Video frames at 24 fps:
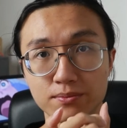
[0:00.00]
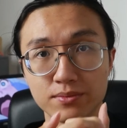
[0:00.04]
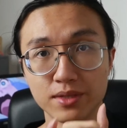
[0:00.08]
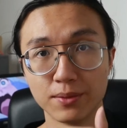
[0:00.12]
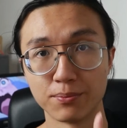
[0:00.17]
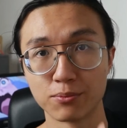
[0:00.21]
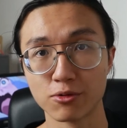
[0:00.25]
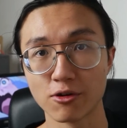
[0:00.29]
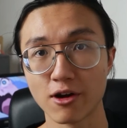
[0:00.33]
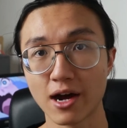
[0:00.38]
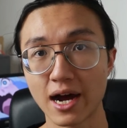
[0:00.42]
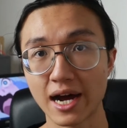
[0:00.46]

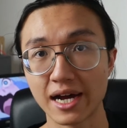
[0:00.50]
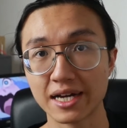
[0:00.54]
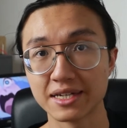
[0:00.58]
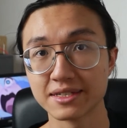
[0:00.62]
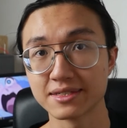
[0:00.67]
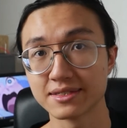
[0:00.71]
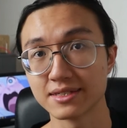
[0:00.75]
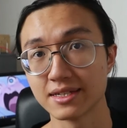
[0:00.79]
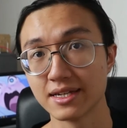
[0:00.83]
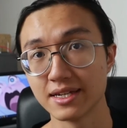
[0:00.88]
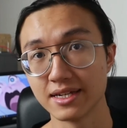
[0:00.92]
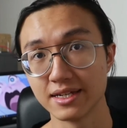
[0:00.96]

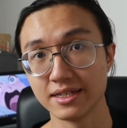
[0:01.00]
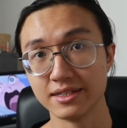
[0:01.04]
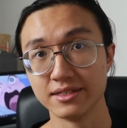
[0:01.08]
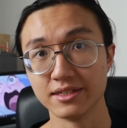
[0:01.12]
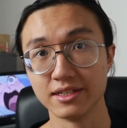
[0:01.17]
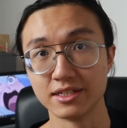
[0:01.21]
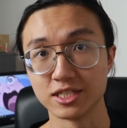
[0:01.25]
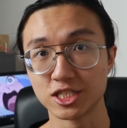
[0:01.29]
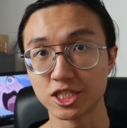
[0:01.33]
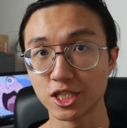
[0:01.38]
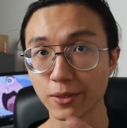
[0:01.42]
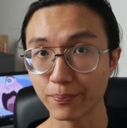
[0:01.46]
price,
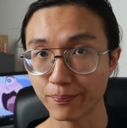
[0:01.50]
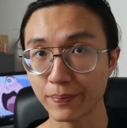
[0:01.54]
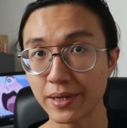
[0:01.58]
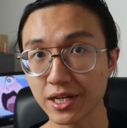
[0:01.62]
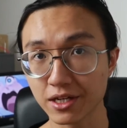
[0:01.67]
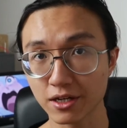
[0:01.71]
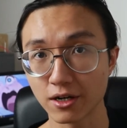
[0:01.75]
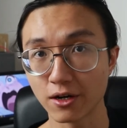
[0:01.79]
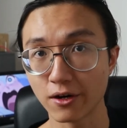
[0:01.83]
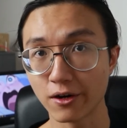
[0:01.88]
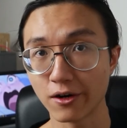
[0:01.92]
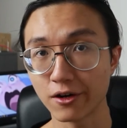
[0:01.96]
the shipping
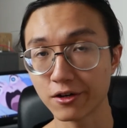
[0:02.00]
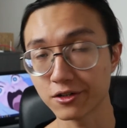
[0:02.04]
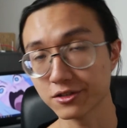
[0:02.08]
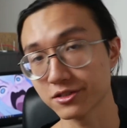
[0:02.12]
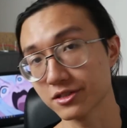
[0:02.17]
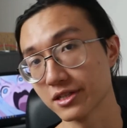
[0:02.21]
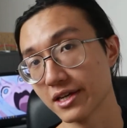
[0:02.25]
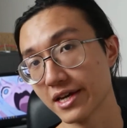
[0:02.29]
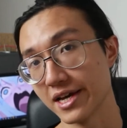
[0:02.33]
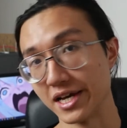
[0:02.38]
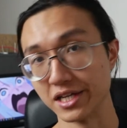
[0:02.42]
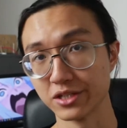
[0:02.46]

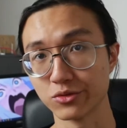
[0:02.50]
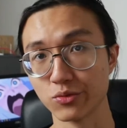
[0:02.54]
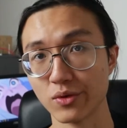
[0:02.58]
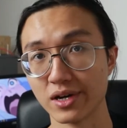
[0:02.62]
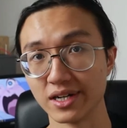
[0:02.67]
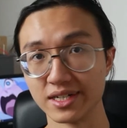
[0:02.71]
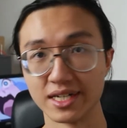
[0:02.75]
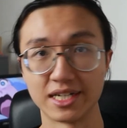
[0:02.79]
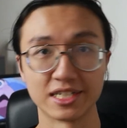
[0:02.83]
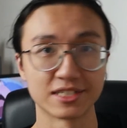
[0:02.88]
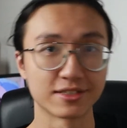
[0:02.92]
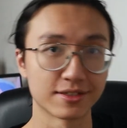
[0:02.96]
cost, as
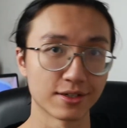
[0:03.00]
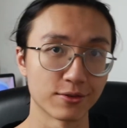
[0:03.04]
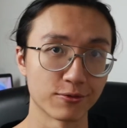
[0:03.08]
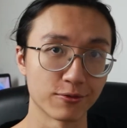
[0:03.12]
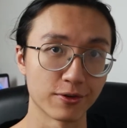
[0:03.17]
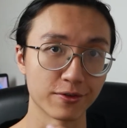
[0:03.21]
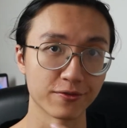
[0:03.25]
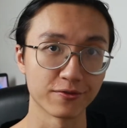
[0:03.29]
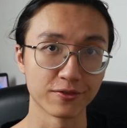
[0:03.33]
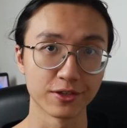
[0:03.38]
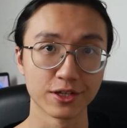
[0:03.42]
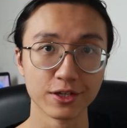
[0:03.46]
well as the
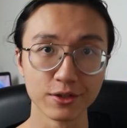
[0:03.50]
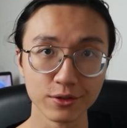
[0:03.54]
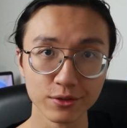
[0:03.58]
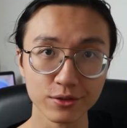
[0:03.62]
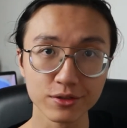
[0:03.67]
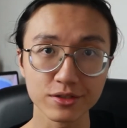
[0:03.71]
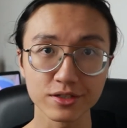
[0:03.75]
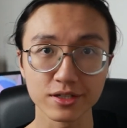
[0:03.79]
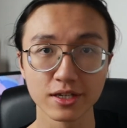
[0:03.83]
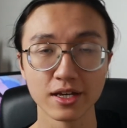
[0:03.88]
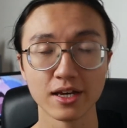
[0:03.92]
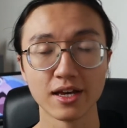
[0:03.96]

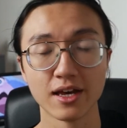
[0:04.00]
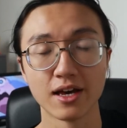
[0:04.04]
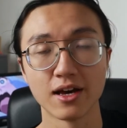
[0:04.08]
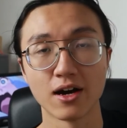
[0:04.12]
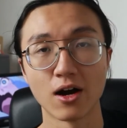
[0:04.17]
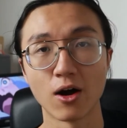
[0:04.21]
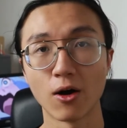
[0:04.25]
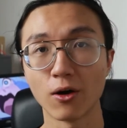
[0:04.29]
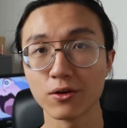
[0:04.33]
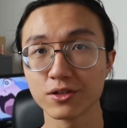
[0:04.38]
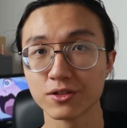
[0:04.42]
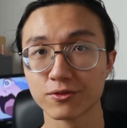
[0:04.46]
reviews.
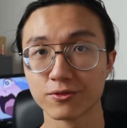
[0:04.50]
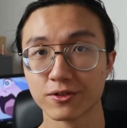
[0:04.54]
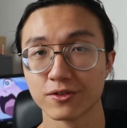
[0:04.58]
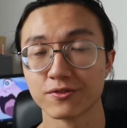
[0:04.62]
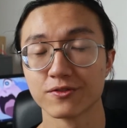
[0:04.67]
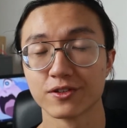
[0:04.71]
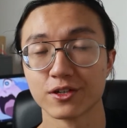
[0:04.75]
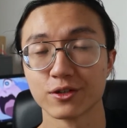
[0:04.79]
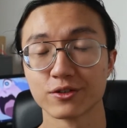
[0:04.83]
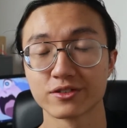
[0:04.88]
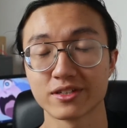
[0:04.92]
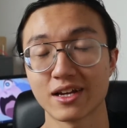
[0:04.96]
All the
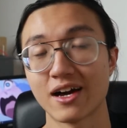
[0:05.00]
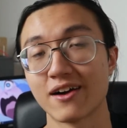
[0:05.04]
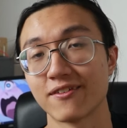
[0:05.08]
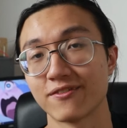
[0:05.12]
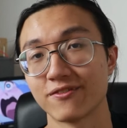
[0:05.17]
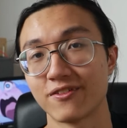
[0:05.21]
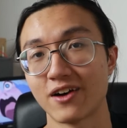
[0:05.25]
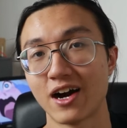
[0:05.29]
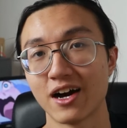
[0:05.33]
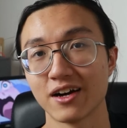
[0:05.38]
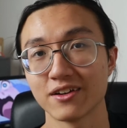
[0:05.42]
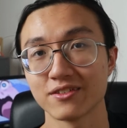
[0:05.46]
reviews are
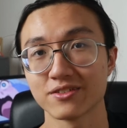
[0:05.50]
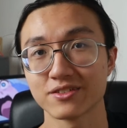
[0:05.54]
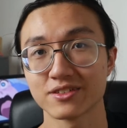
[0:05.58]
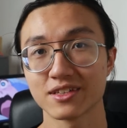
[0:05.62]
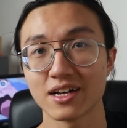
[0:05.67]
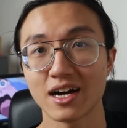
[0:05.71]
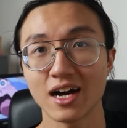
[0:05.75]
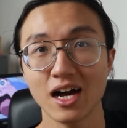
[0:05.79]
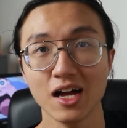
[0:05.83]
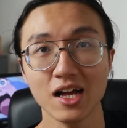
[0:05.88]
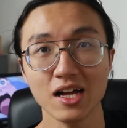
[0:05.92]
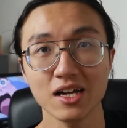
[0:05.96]

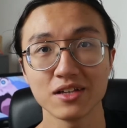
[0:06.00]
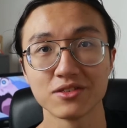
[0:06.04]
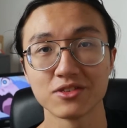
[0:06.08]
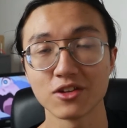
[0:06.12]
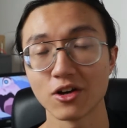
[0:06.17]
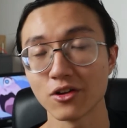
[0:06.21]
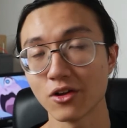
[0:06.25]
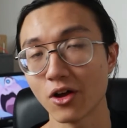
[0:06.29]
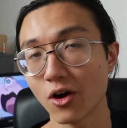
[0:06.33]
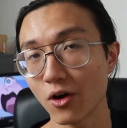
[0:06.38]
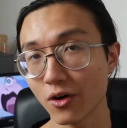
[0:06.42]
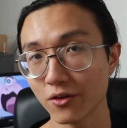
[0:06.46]
5-star,
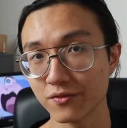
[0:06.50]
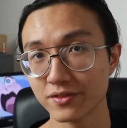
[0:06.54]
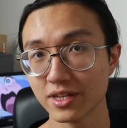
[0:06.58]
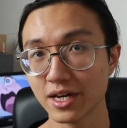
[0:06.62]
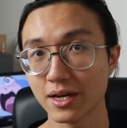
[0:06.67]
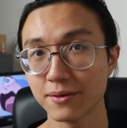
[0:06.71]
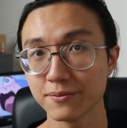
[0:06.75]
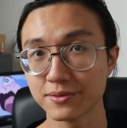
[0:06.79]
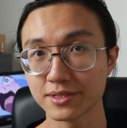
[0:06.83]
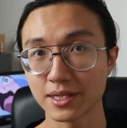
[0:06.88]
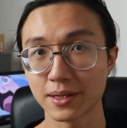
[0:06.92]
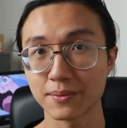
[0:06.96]
not all of
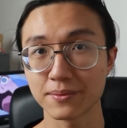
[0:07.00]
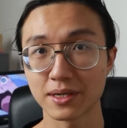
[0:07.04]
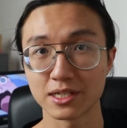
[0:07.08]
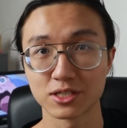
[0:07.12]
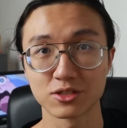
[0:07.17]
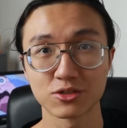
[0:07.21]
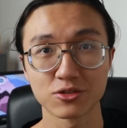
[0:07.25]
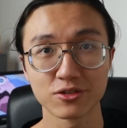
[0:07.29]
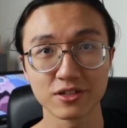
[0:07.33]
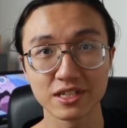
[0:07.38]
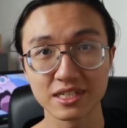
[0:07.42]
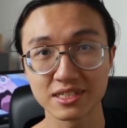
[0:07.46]
them, some are
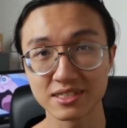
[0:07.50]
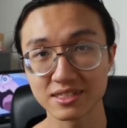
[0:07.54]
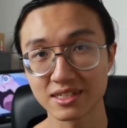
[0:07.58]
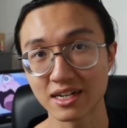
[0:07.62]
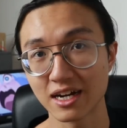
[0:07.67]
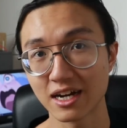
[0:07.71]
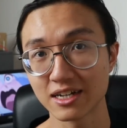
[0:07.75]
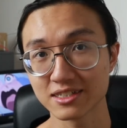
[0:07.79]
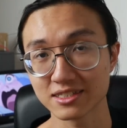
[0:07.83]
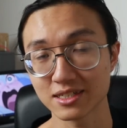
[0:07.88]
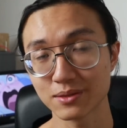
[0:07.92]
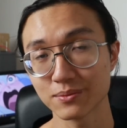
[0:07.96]

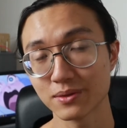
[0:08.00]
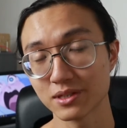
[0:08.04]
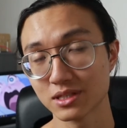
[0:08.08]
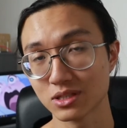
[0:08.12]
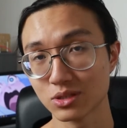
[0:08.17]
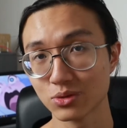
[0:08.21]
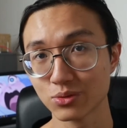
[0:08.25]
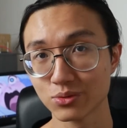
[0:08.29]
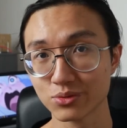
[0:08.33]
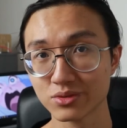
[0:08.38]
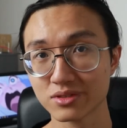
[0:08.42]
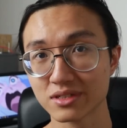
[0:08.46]
3-star, some are
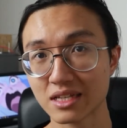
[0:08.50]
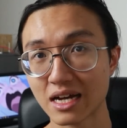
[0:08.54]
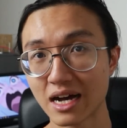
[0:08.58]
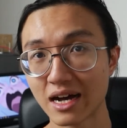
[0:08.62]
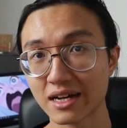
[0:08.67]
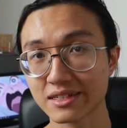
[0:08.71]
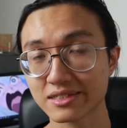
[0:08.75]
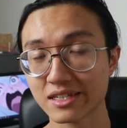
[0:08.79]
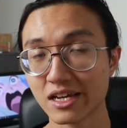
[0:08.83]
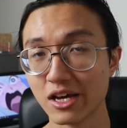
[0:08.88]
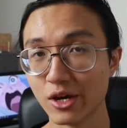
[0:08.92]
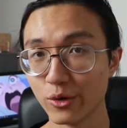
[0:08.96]
2
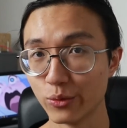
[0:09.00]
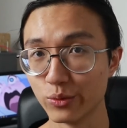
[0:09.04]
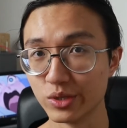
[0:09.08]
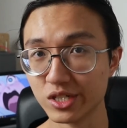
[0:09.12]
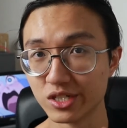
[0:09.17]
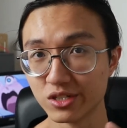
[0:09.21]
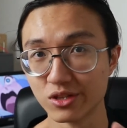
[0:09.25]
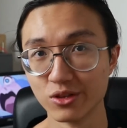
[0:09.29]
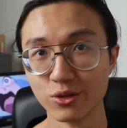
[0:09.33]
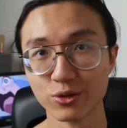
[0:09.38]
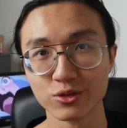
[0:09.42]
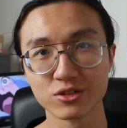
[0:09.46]
stars,
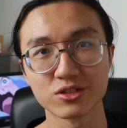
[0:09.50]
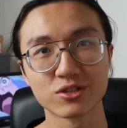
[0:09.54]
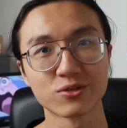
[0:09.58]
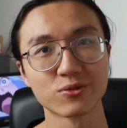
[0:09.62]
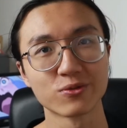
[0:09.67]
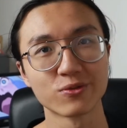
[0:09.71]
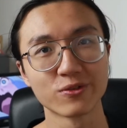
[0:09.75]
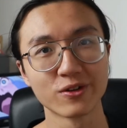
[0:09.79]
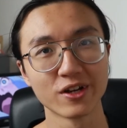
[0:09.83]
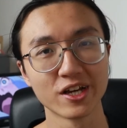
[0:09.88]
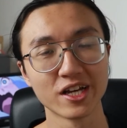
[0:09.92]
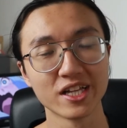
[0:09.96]
which looks
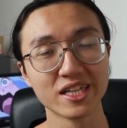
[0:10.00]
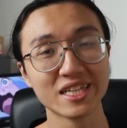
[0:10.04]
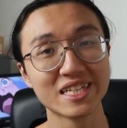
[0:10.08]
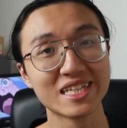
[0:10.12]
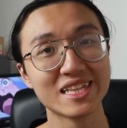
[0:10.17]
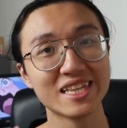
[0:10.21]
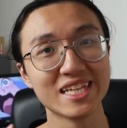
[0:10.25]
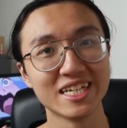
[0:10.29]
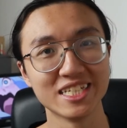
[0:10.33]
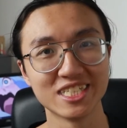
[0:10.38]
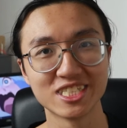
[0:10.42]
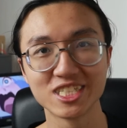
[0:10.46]
really
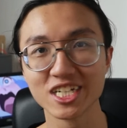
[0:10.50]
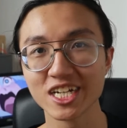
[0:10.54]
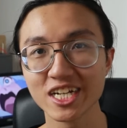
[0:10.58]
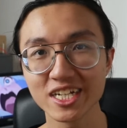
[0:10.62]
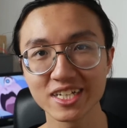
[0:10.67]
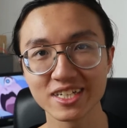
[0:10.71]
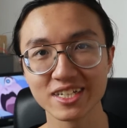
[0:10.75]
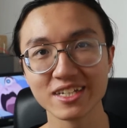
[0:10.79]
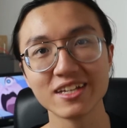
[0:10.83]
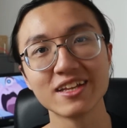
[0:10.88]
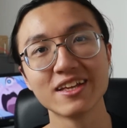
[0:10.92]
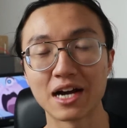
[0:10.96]

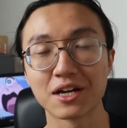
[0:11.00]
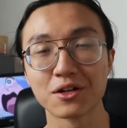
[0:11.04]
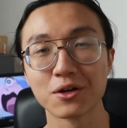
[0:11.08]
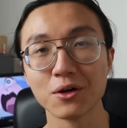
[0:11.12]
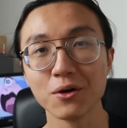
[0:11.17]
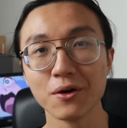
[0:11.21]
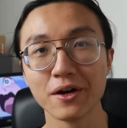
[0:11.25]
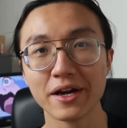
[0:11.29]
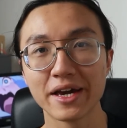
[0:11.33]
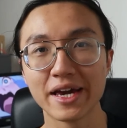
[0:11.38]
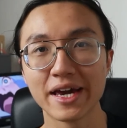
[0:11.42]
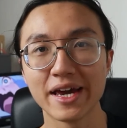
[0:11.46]
legit. I
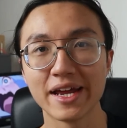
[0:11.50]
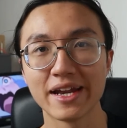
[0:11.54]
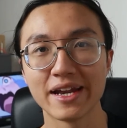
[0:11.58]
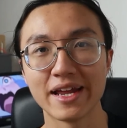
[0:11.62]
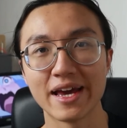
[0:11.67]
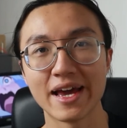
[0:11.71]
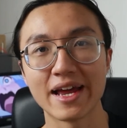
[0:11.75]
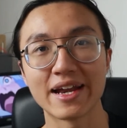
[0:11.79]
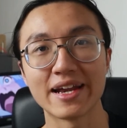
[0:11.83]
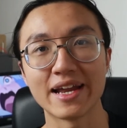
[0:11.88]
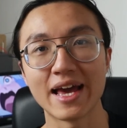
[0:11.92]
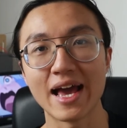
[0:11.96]
go ahead
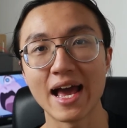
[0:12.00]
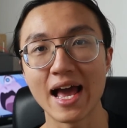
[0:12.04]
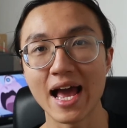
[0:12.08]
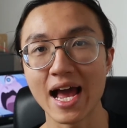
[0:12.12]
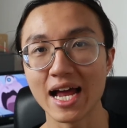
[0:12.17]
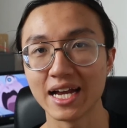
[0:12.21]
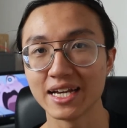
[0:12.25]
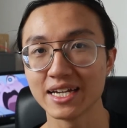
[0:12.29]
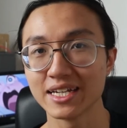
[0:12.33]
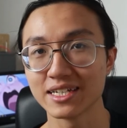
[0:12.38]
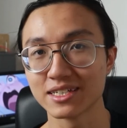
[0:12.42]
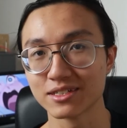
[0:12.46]
and
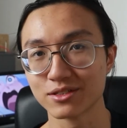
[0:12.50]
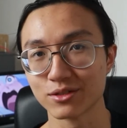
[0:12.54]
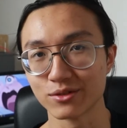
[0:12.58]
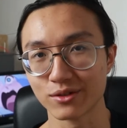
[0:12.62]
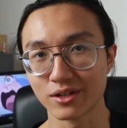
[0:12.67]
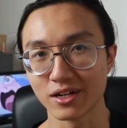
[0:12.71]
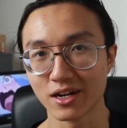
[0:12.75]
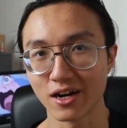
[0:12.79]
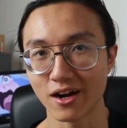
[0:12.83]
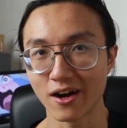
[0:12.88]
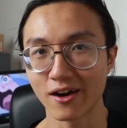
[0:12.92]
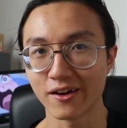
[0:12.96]
add it to
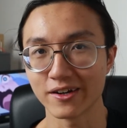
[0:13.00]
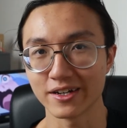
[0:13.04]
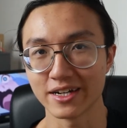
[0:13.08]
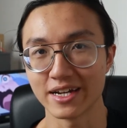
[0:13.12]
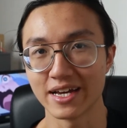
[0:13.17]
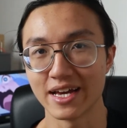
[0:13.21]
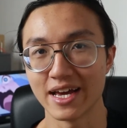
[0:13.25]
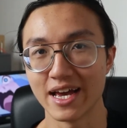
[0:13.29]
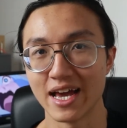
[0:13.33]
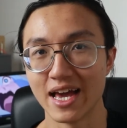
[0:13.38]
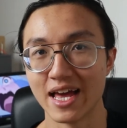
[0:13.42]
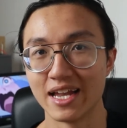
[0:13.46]
cart
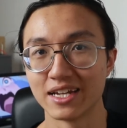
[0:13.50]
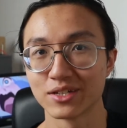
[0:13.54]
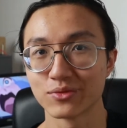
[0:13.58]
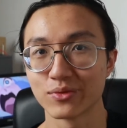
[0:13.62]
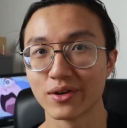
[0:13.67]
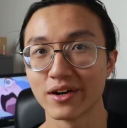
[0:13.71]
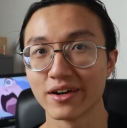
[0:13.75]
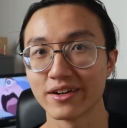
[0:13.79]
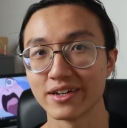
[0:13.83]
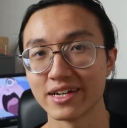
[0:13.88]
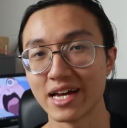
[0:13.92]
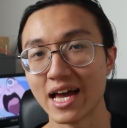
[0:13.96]
as
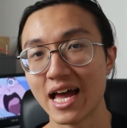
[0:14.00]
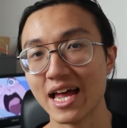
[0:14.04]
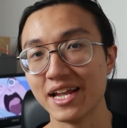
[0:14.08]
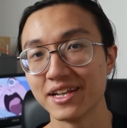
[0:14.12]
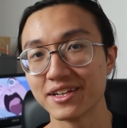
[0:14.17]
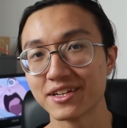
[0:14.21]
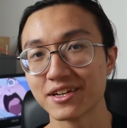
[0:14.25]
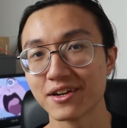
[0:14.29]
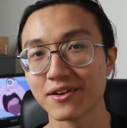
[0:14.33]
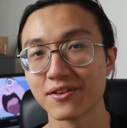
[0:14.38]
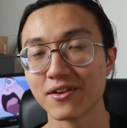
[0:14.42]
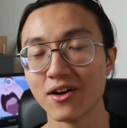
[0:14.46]
well as
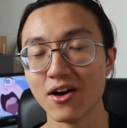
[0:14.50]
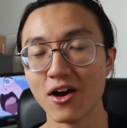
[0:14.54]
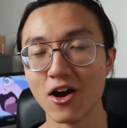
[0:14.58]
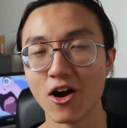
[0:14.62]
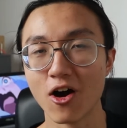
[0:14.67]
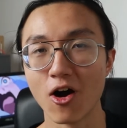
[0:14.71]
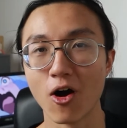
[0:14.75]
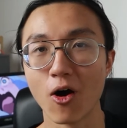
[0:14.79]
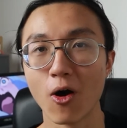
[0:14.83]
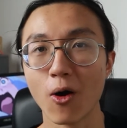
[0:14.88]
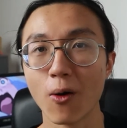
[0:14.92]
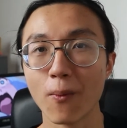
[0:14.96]
enter
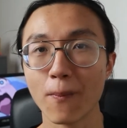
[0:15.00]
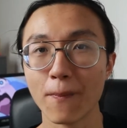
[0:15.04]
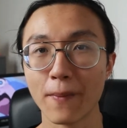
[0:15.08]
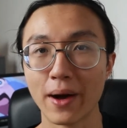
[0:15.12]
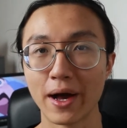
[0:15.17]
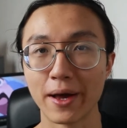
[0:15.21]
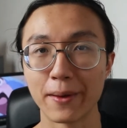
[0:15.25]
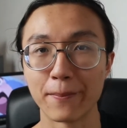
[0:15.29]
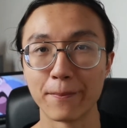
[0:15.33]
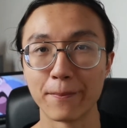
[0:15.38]
all my